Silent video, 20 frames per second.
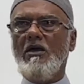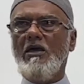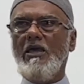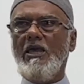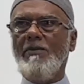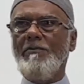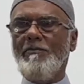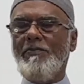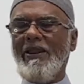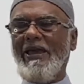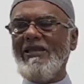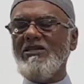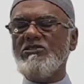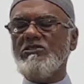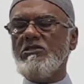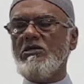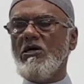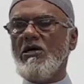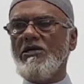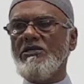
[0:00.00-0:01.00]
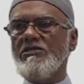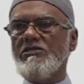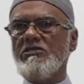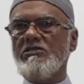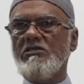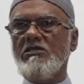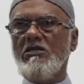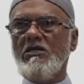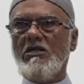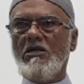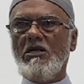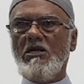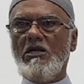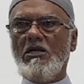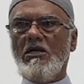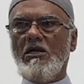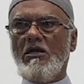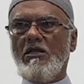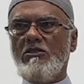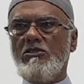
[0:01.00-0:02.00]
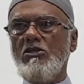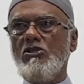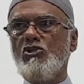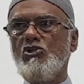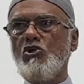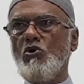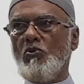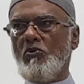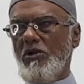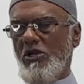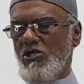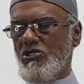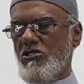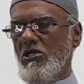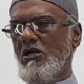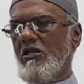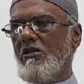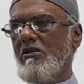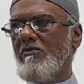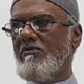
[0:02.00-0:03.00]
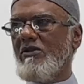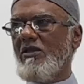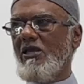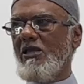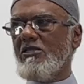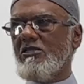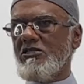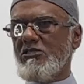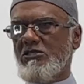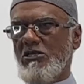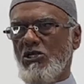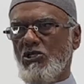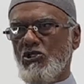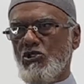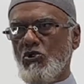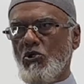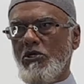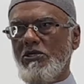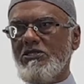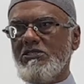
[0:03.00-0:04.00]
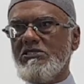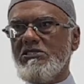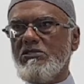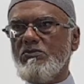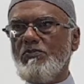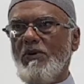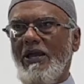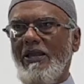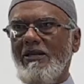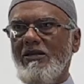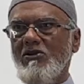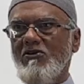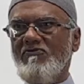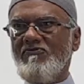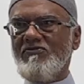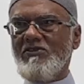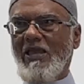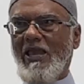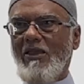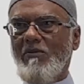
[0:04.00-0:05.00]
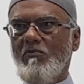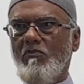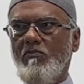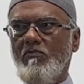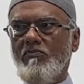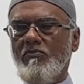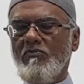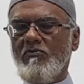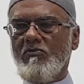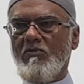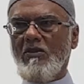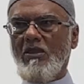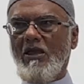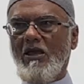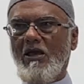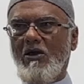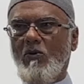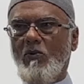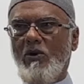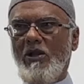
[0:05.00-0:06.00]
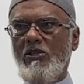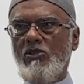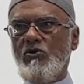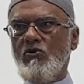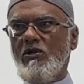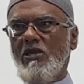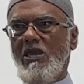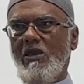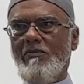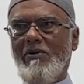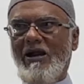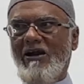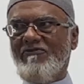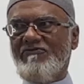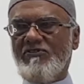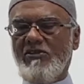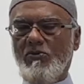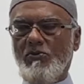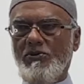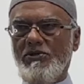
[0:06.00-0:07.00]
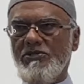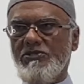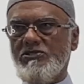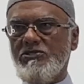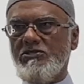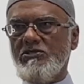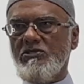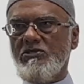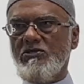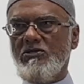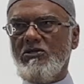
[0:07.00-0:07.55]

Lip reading: implies to us, the duration. It is a short span of time when you came afterwards.